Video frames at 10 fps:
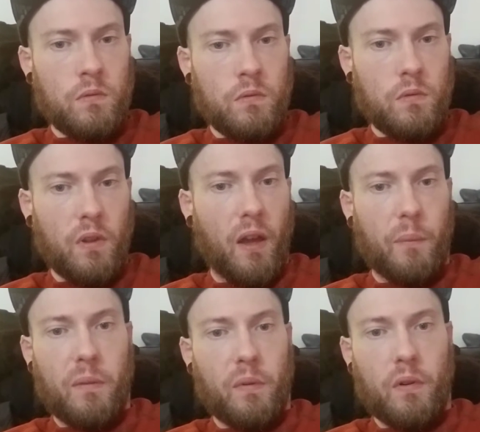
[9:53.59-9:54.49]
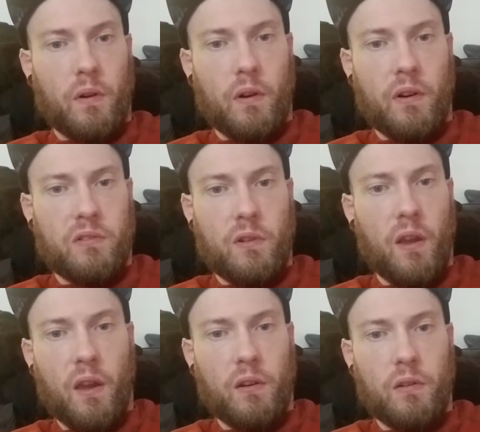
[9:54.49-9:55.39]
Like, people don't
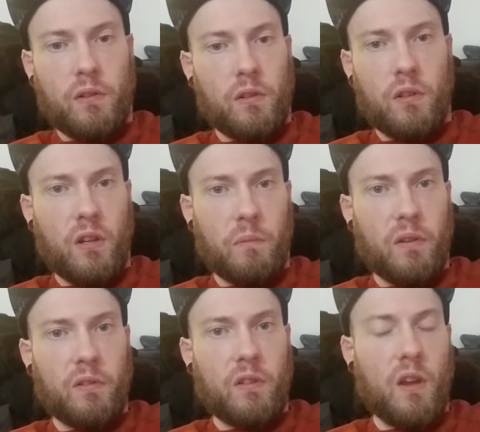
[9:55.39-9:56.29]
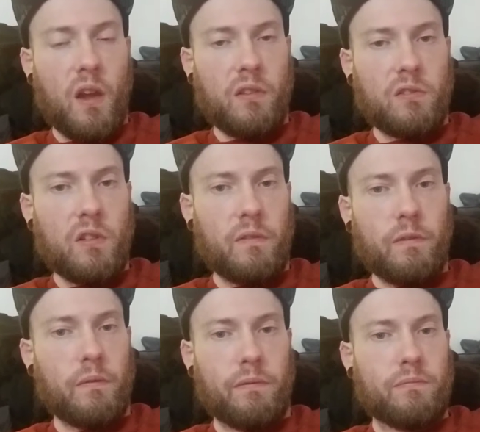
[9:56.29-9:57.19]
understand. You can get PTSD
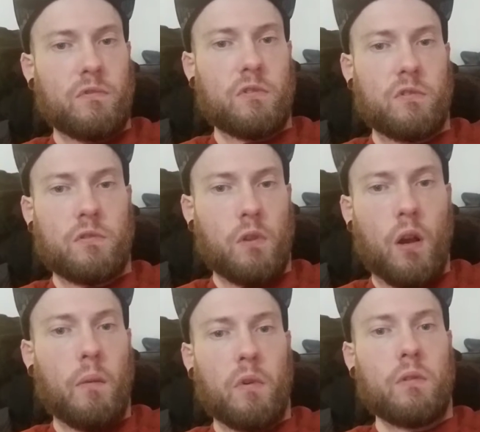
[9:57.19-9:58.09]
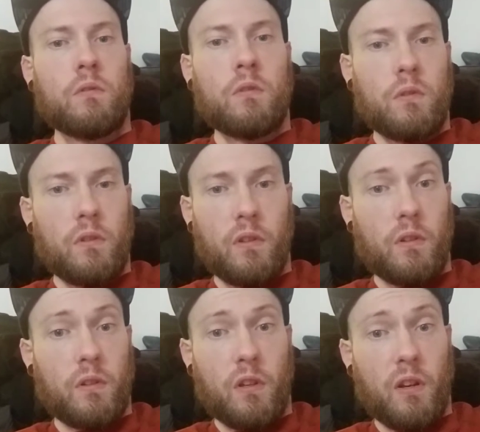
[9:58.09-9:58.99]
from just drama. You
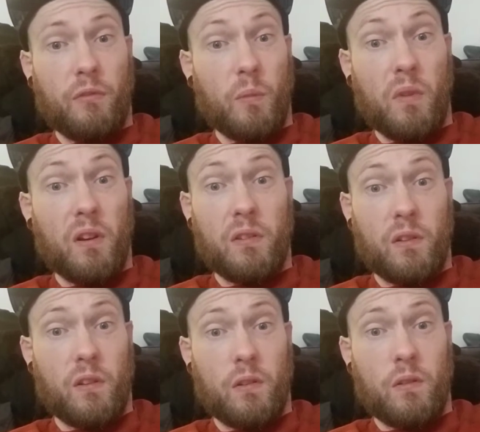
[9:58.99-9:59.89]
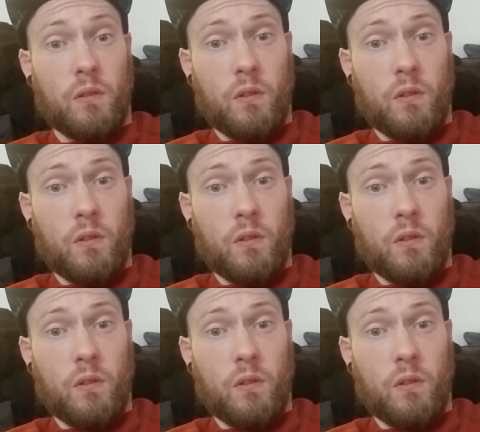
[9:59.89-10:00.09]
can get it from anything.